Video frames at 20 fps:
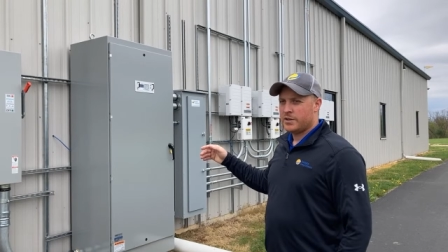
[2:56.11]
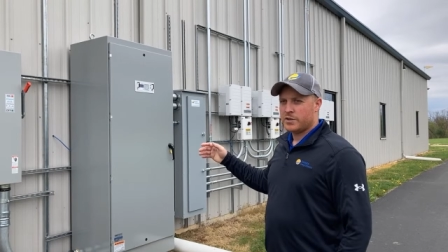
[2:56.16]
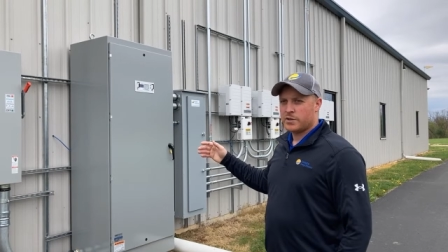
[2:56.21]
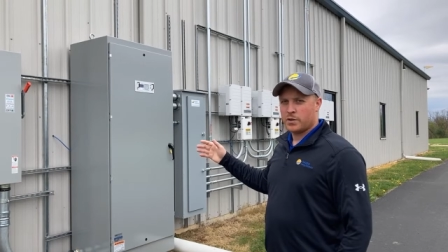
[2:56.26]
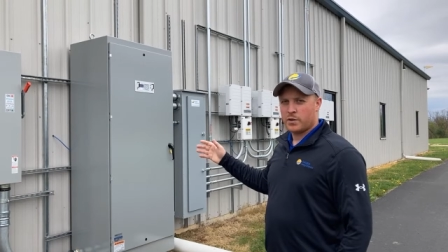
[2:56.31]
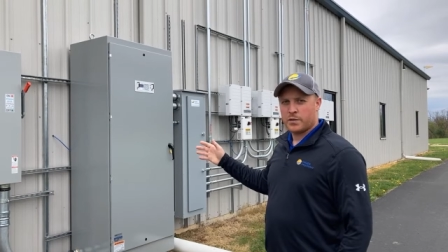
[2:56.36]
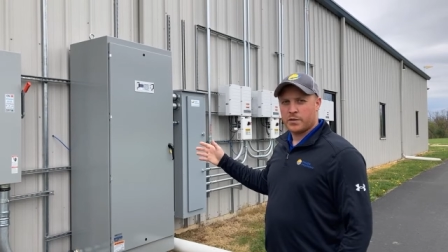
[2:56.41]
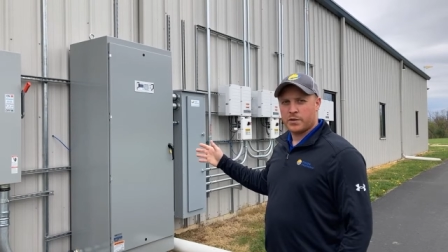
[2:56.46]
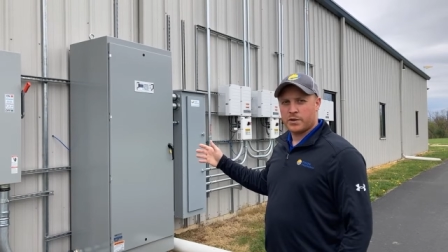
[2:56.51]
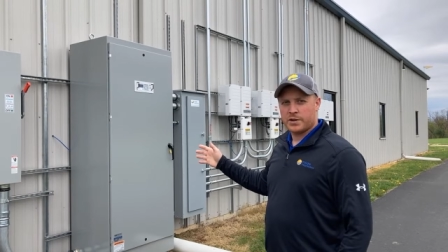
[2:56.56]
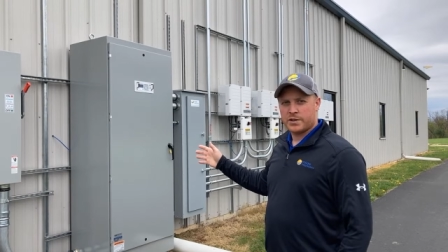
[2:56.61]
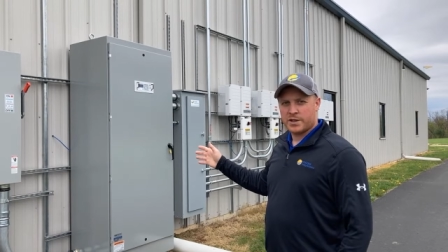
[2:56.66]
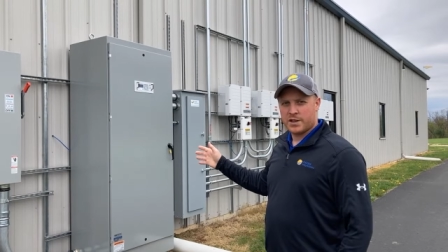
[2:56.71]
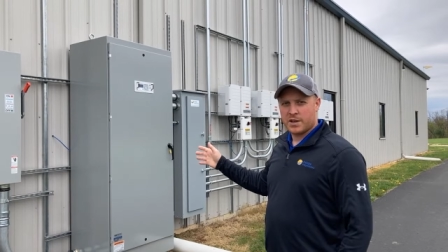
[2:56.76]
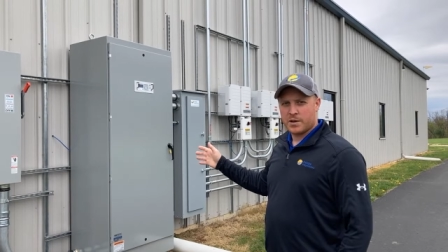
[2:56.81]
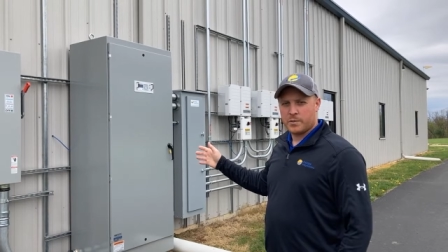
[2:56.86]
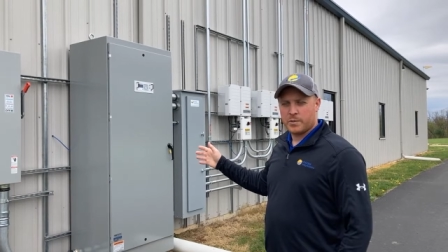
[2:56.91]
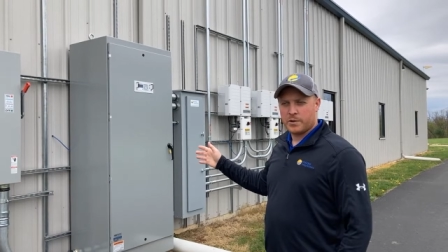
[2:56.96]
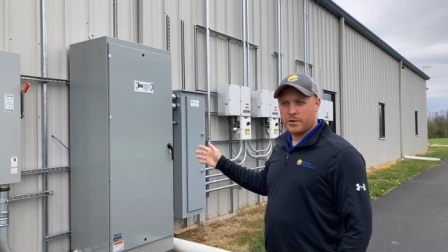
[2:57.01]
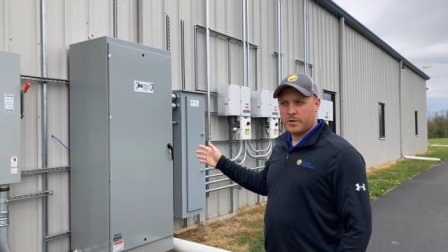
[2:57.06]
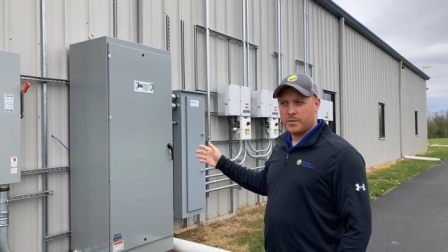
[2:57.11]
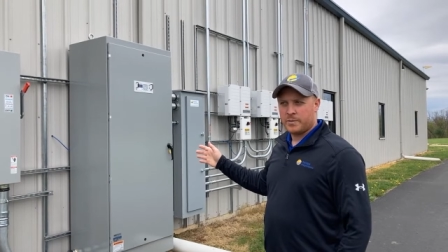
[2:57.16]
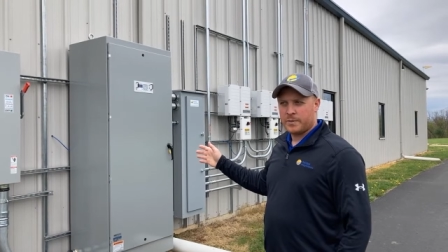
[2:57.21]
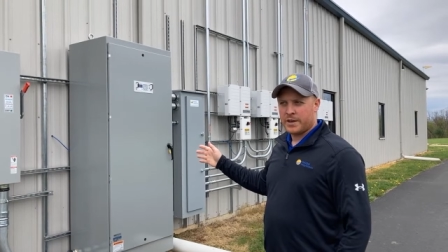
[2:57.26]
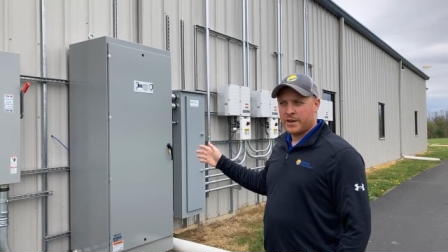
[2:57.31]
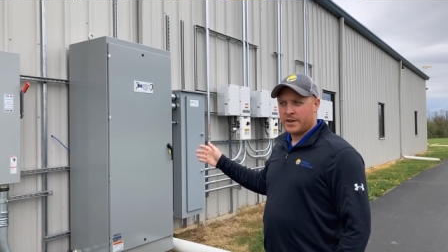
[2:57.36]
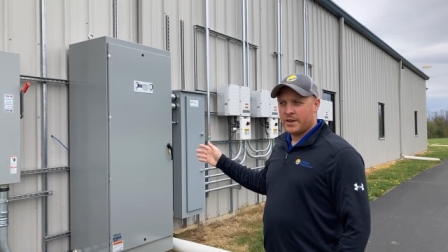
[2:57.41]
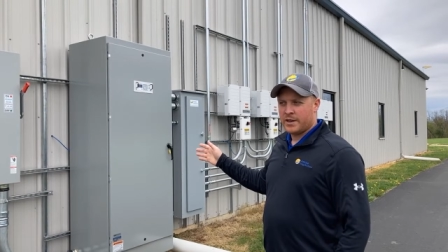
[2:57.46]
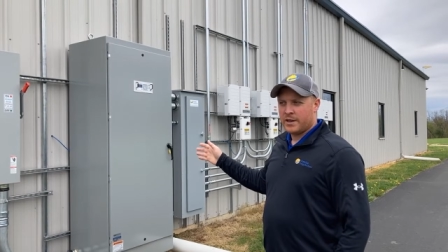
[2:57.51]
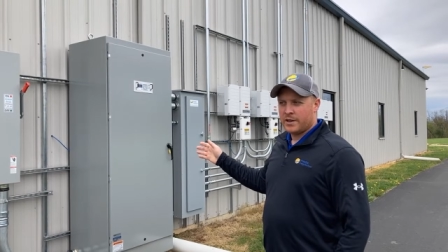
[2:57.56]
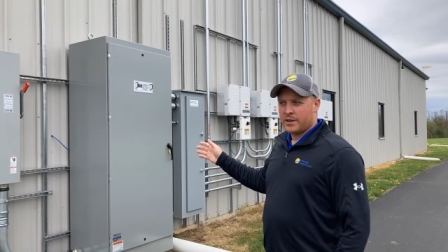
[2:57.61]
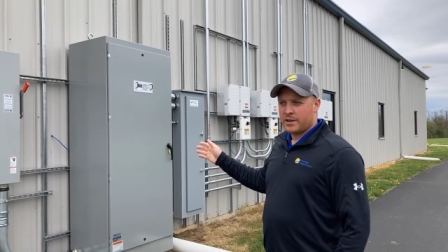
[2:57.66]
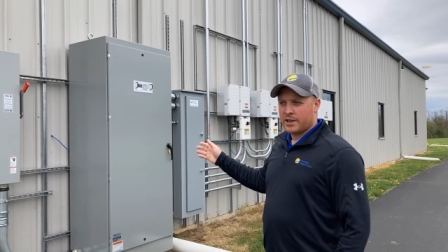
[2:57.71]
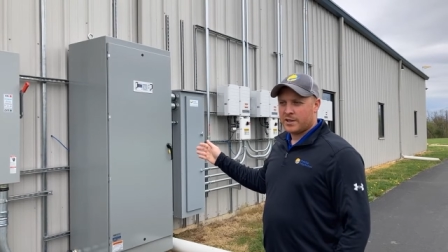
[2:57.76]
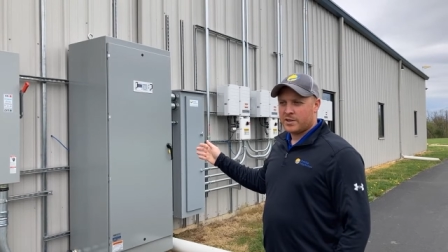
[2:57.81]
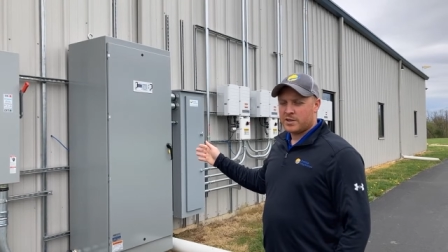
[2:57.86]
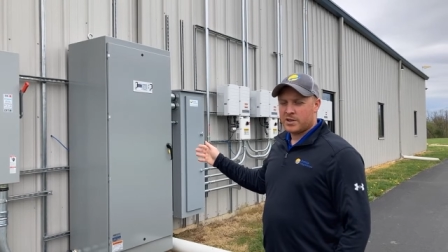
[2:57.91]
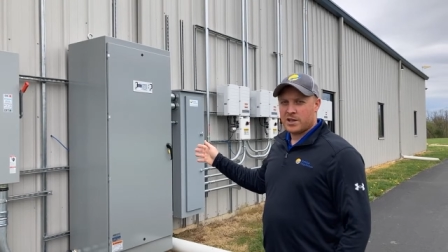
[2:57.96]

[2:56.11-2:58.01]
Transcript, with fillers: So for example, let's